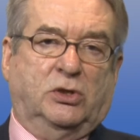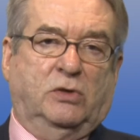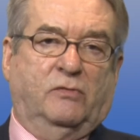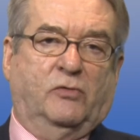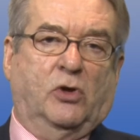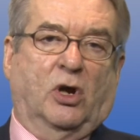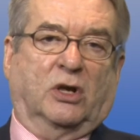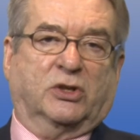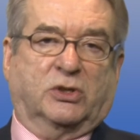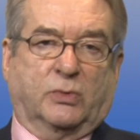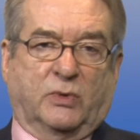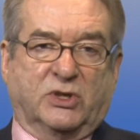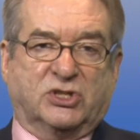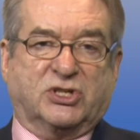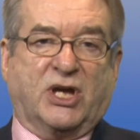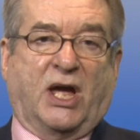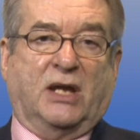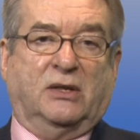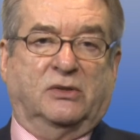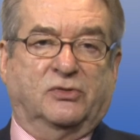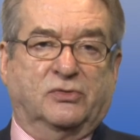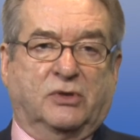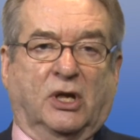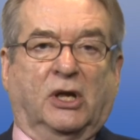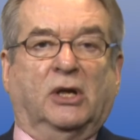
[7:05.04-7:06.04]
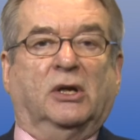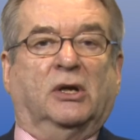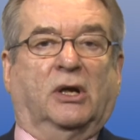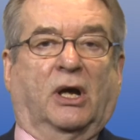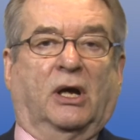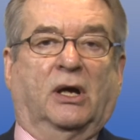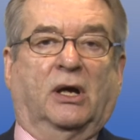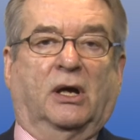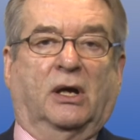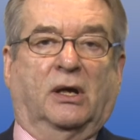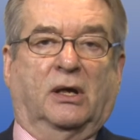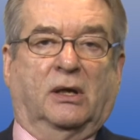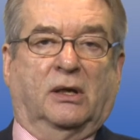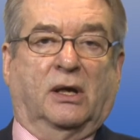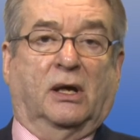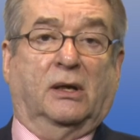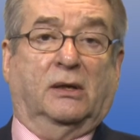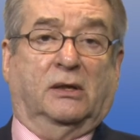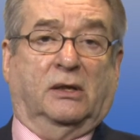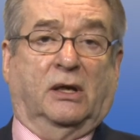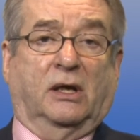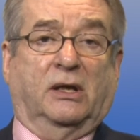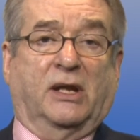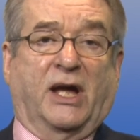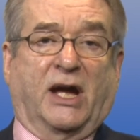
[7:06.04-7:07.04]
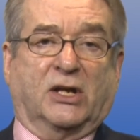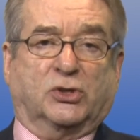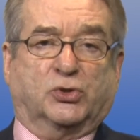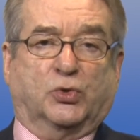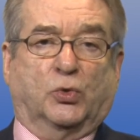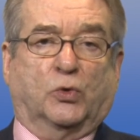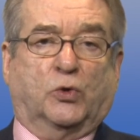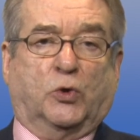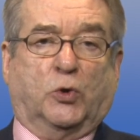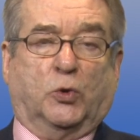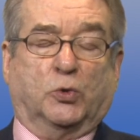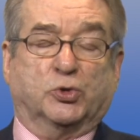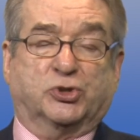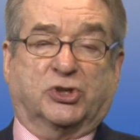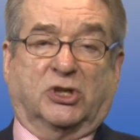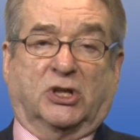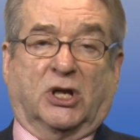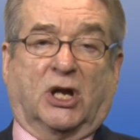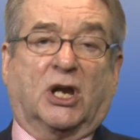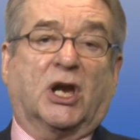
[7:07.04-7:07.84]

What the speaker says: you've got to attend an actual course in a